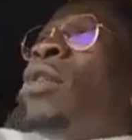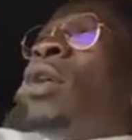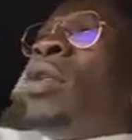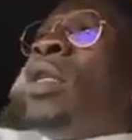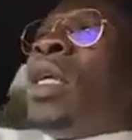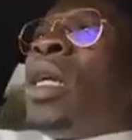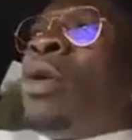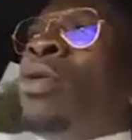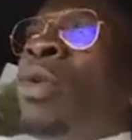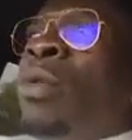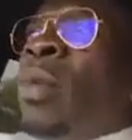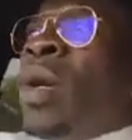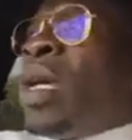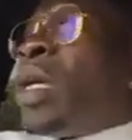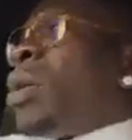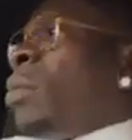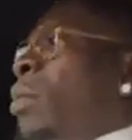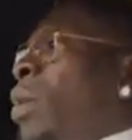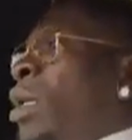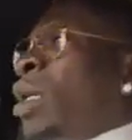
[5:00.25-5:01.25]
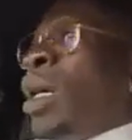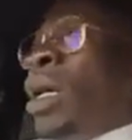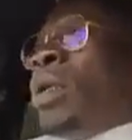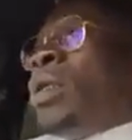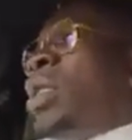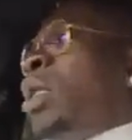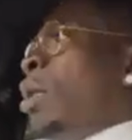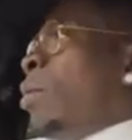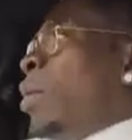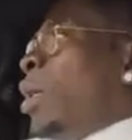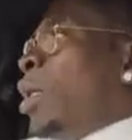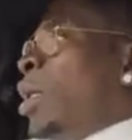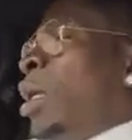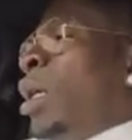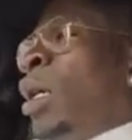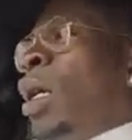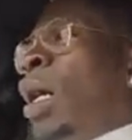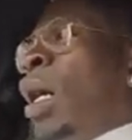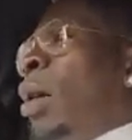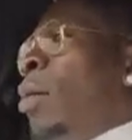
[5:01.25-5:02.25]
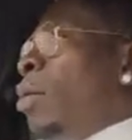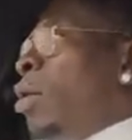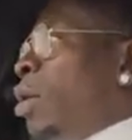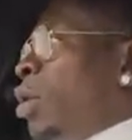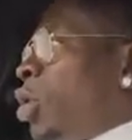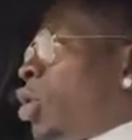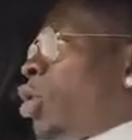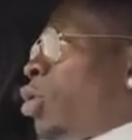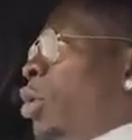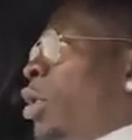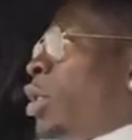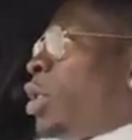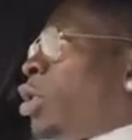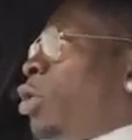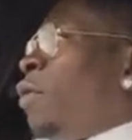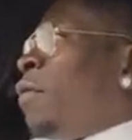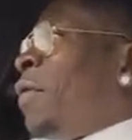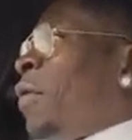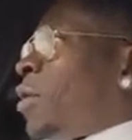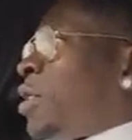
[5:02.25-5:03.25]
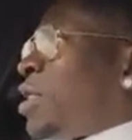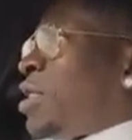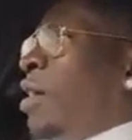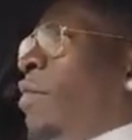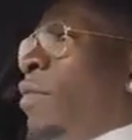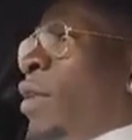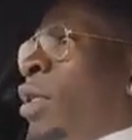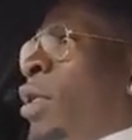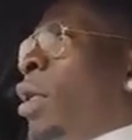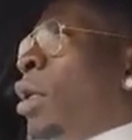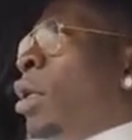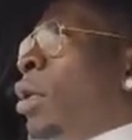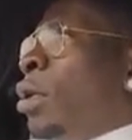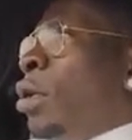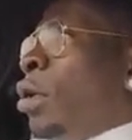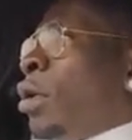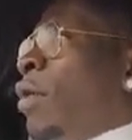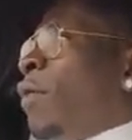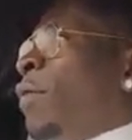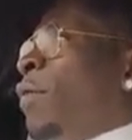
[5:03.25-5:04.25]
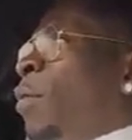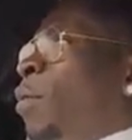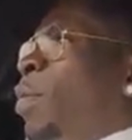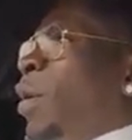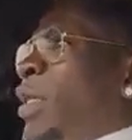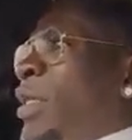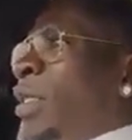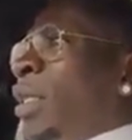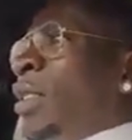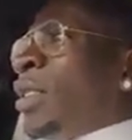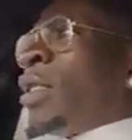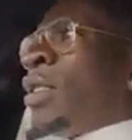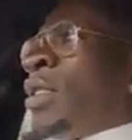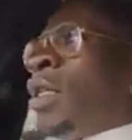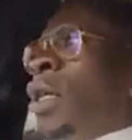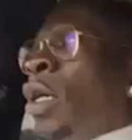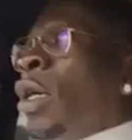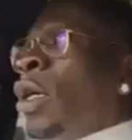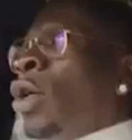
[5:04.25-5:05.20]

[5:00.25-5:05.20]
Yo, nigga, we making money out here, man. I'm on the streets 24/7 looking for businesses.